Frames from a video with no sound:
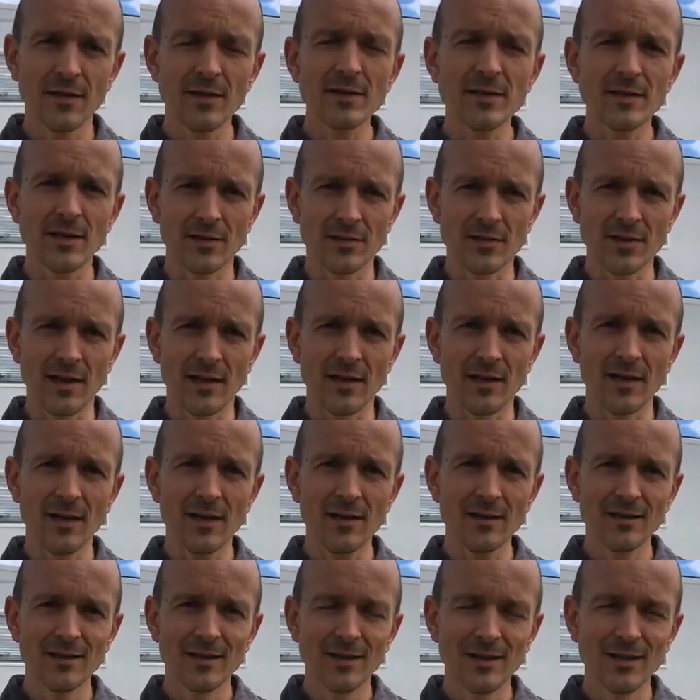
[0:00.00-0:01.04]
this
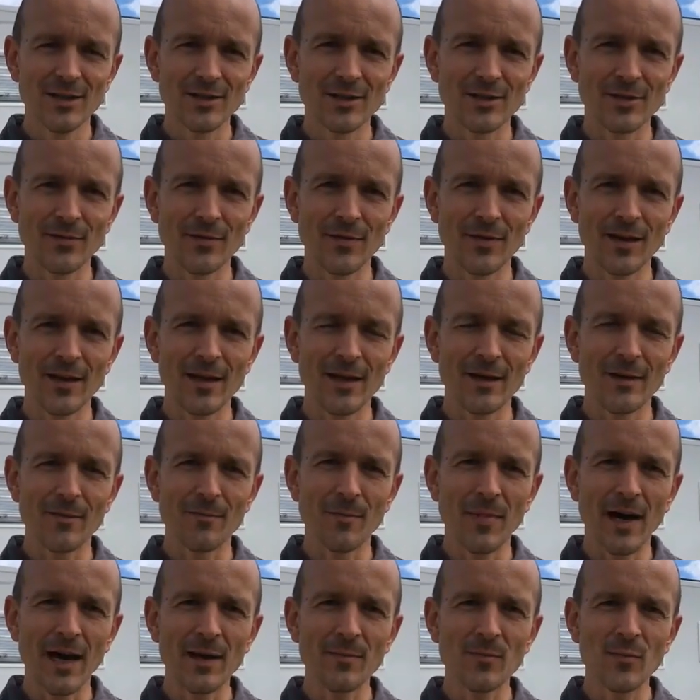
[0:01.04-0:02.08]
antenna to the
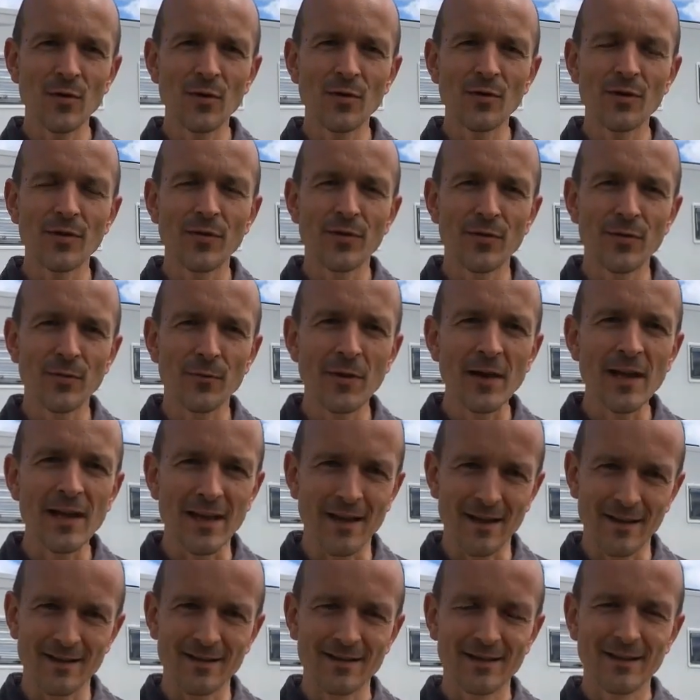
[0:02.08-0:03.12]

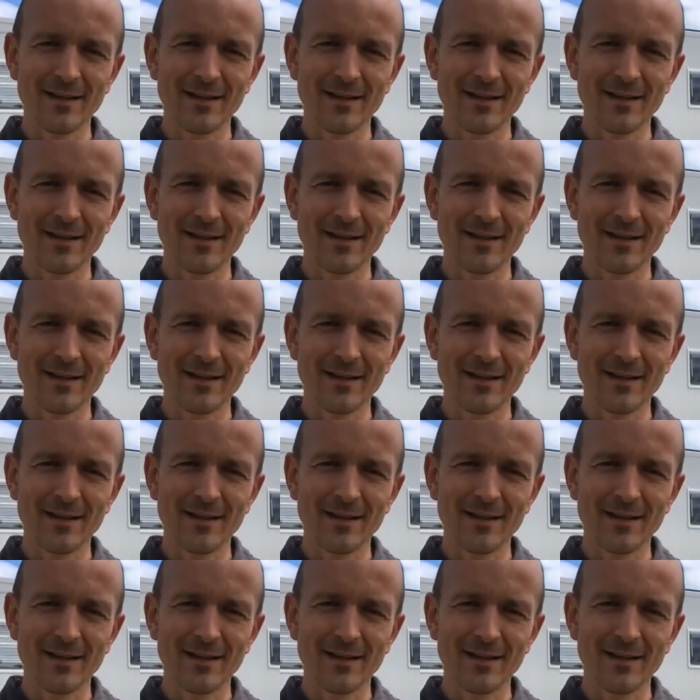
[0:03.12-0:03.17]
MIMO-3.